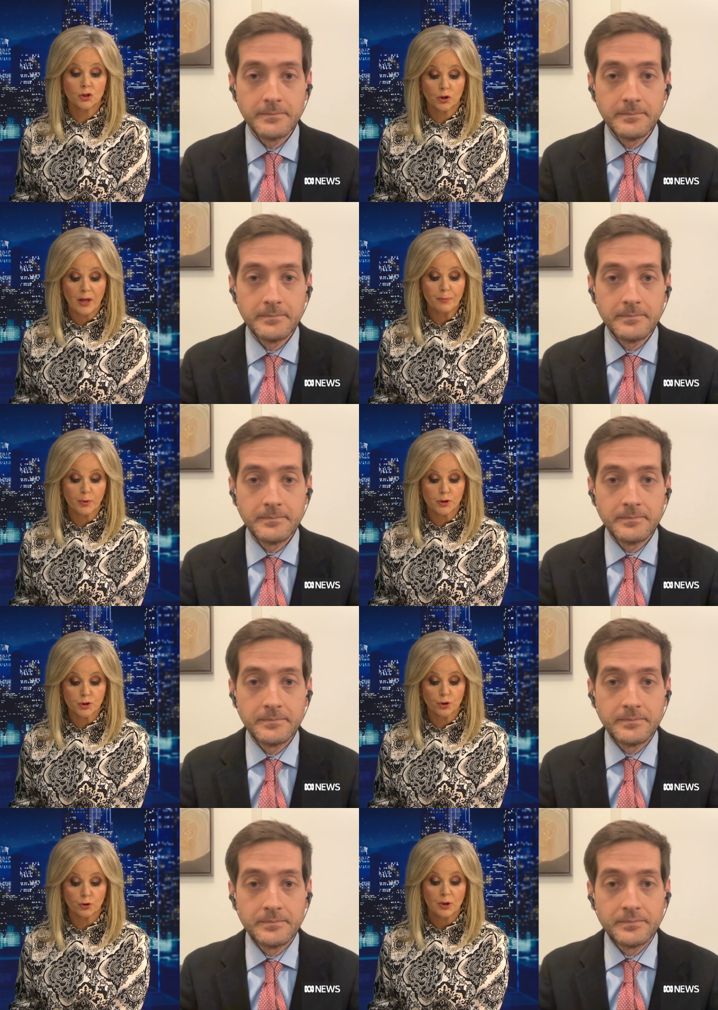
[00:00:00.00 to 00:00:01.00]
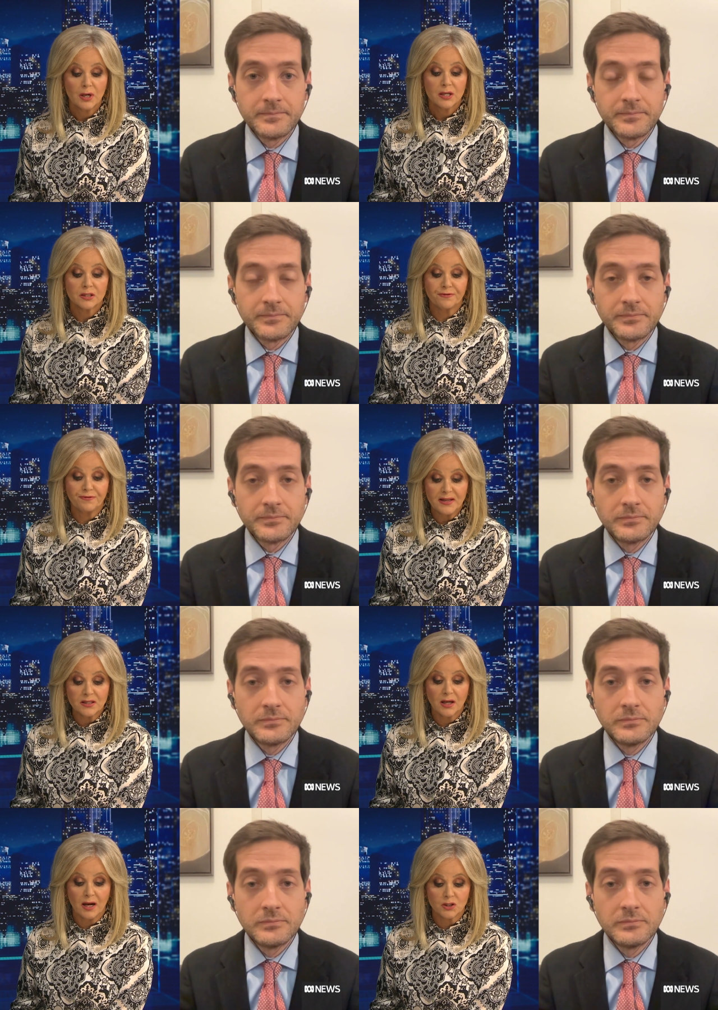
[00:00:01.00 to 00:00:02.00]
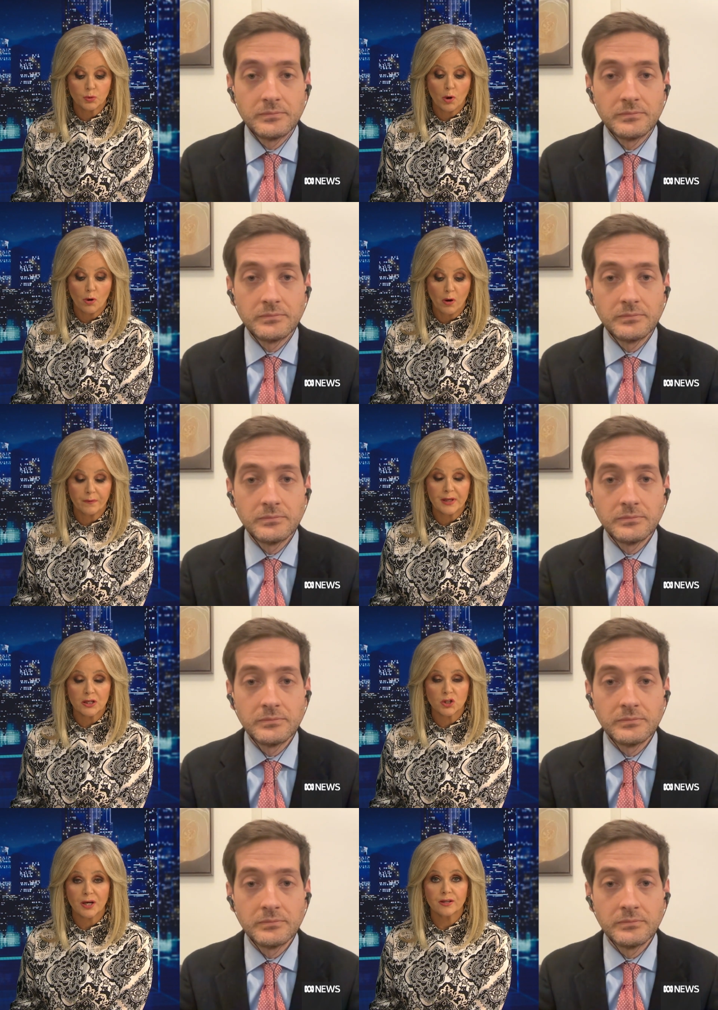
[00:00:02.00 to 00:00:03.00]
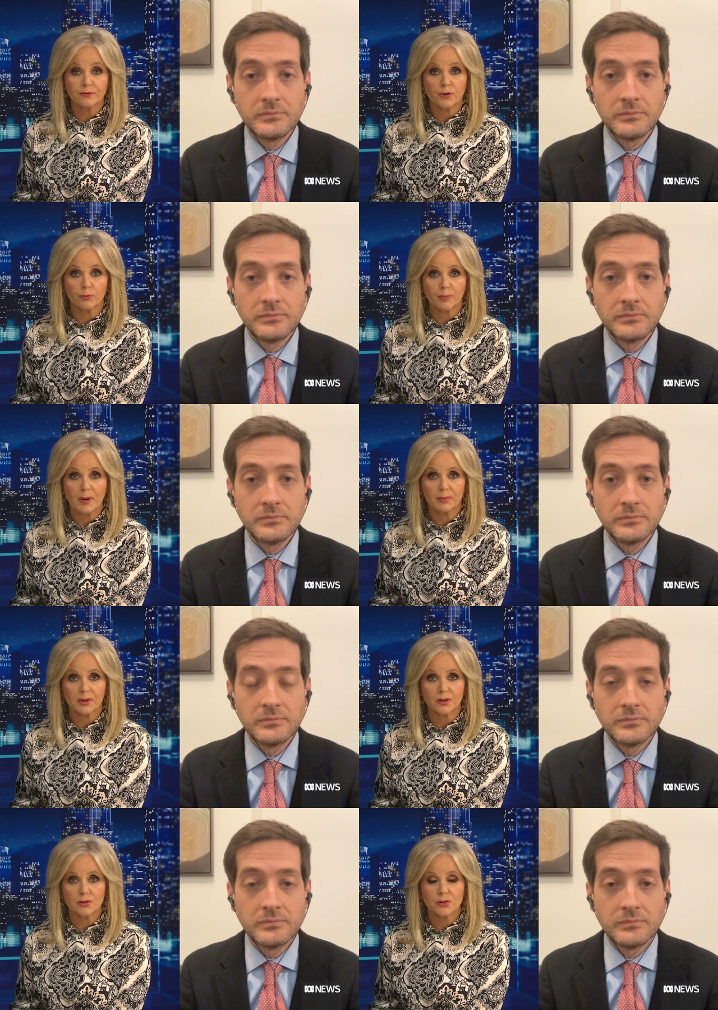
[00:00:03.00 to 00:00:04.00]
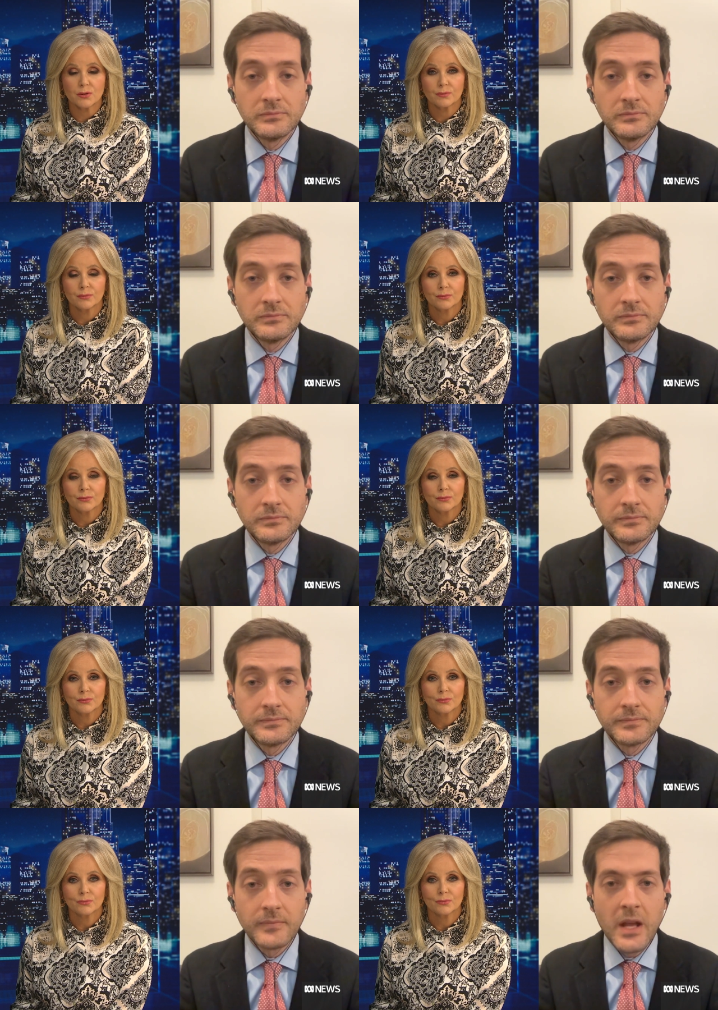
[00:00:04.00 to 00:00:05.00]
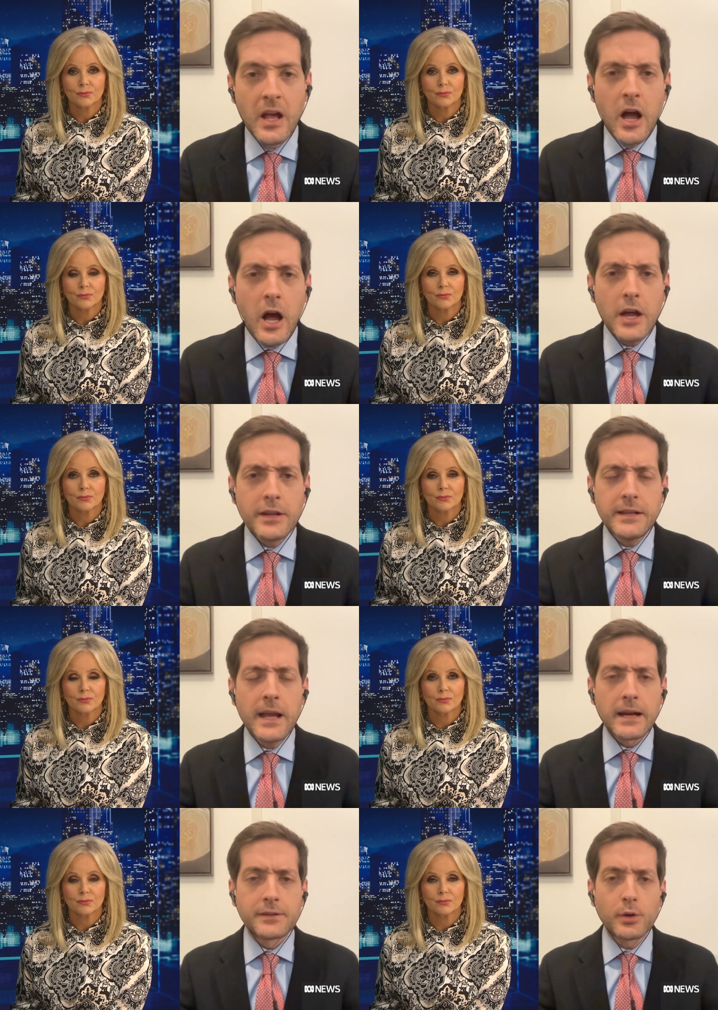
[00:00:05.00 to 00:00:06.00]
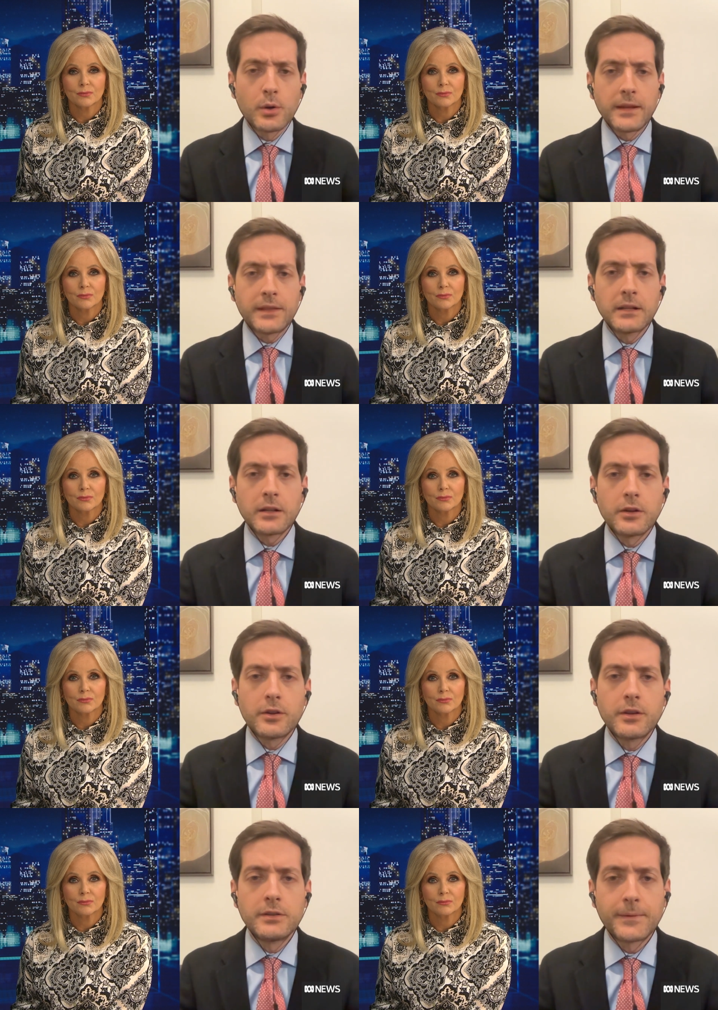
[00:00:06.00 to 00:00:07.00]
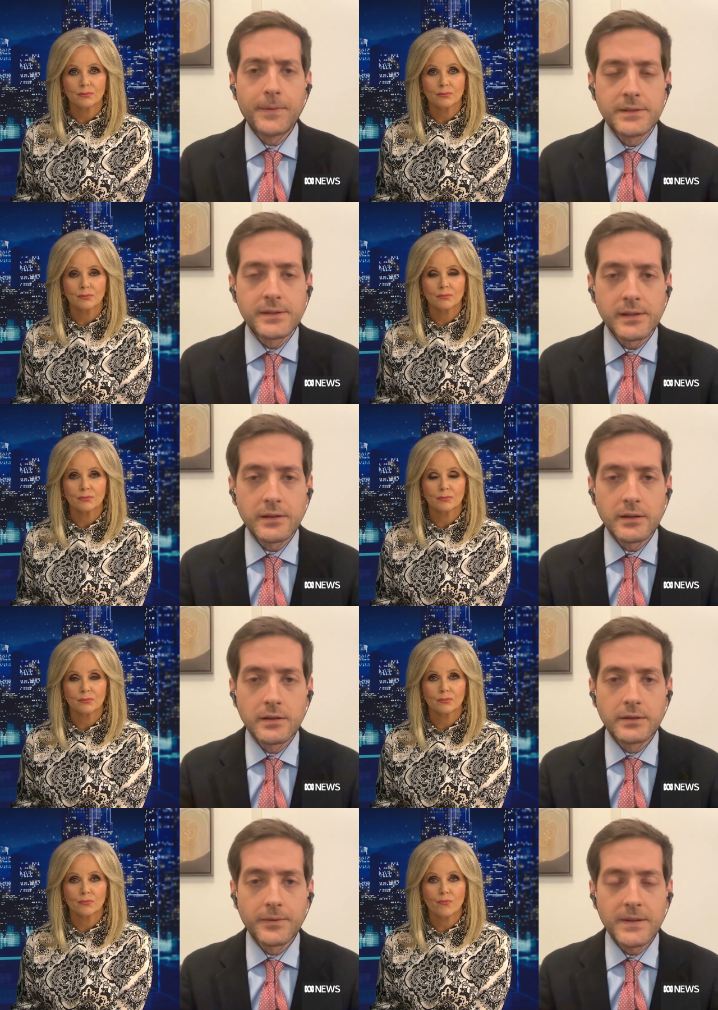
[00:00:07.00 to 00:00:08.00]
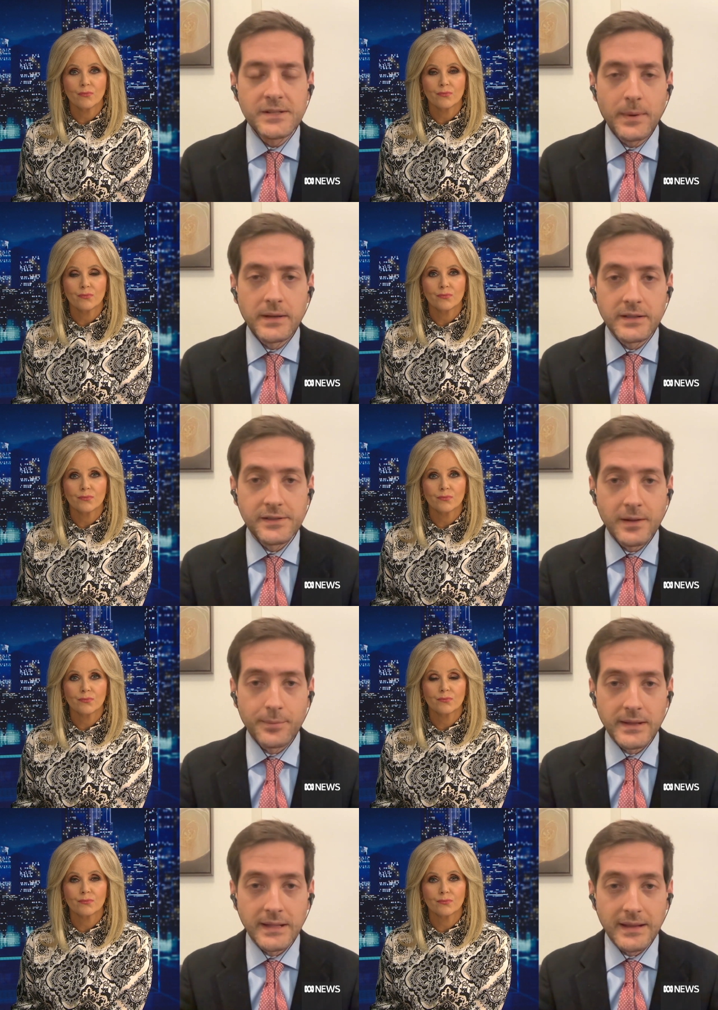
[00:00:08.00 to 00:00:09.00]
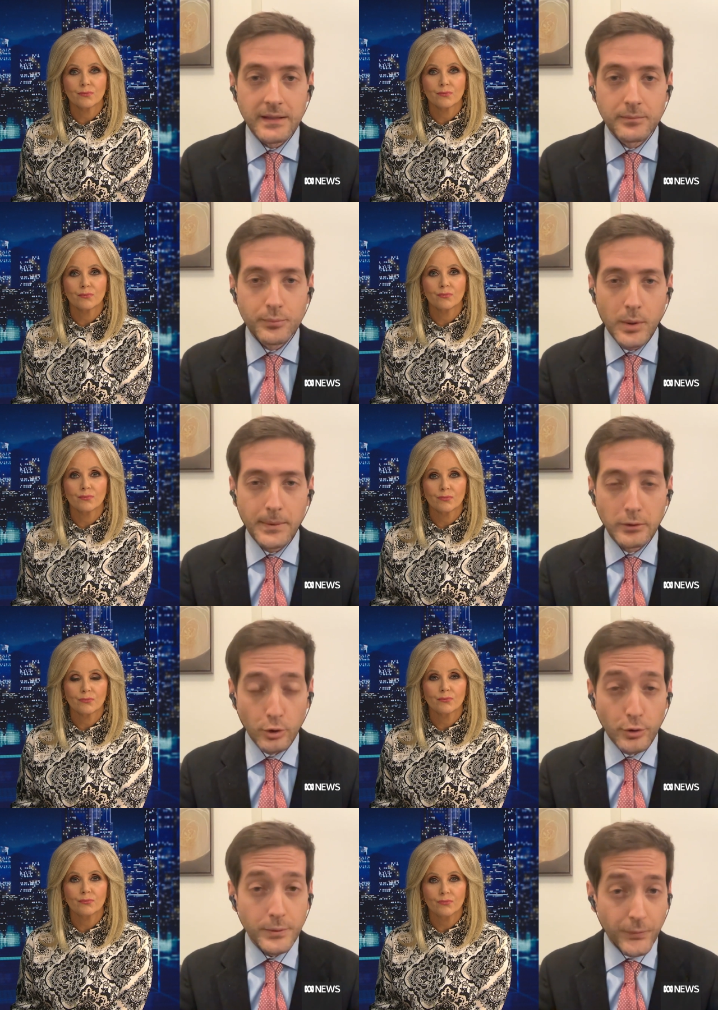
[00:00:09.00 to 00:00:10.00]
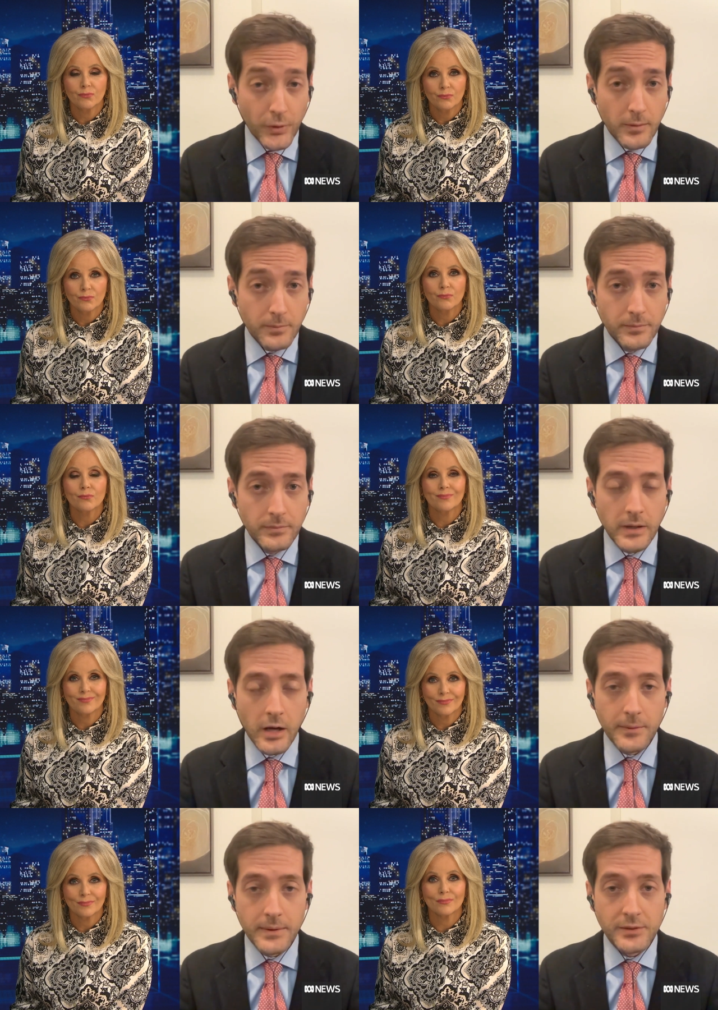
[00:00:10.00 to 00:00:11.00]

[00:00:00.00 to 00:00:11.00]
Speaker 1: to that point, too, defense cuts were on the agenda for the Republicans.
Speaker 2: Yeah, so I think the defense spending is something that they probably learned from in